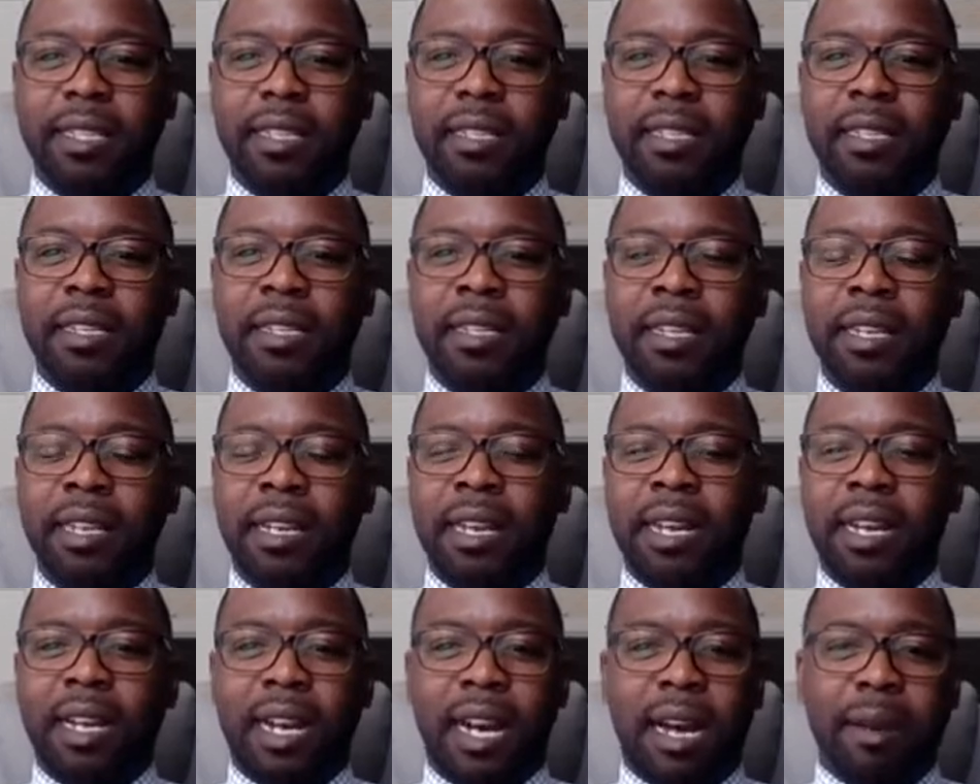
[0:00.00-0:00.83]
the
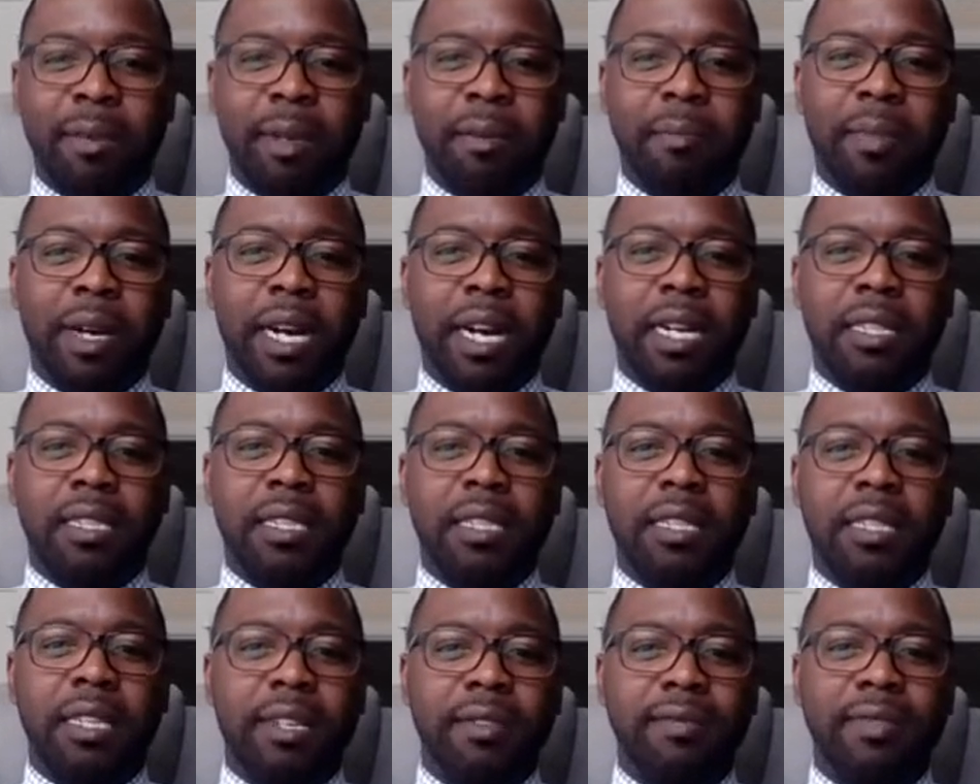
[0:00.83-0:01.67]
comment
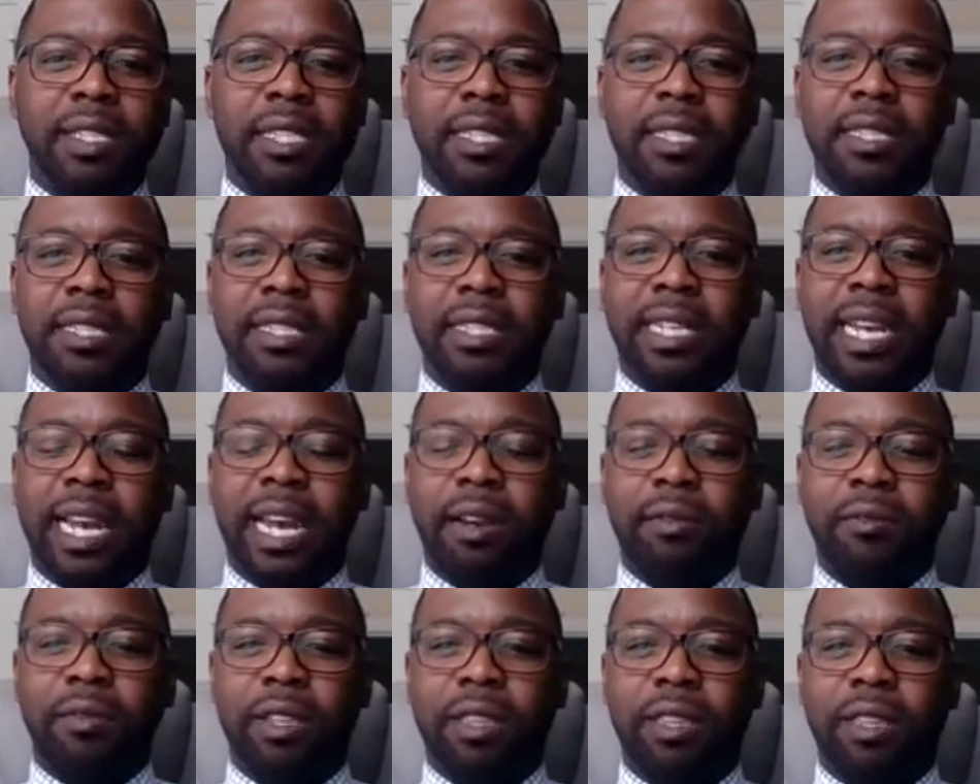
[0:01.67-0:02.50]
box. Love to
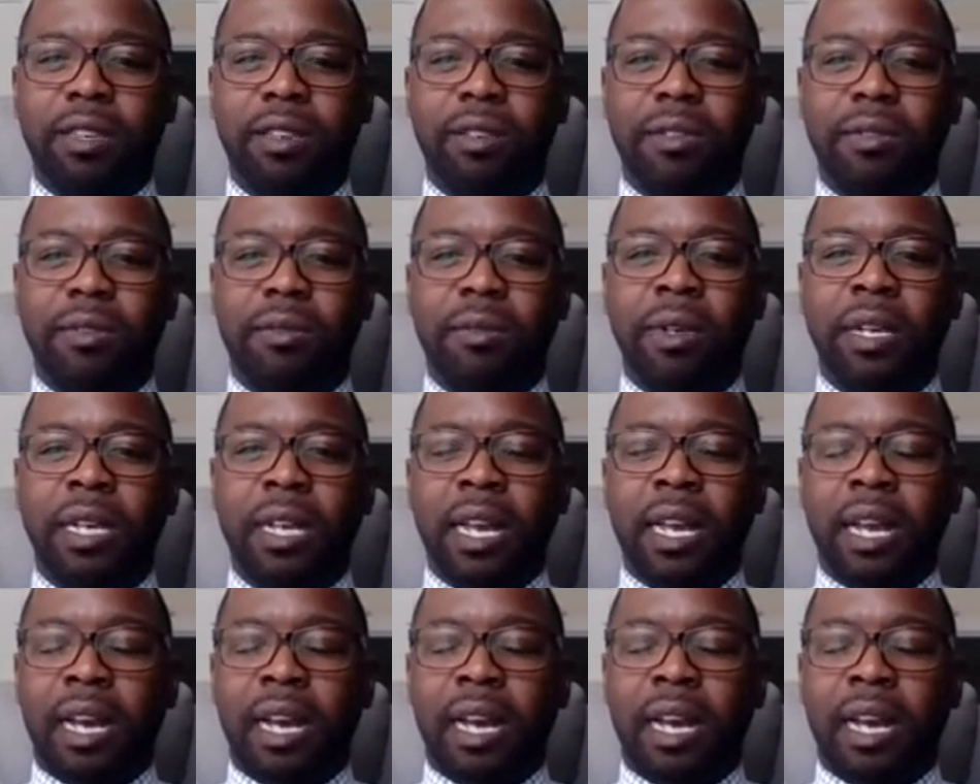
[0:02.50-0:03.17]
chat with you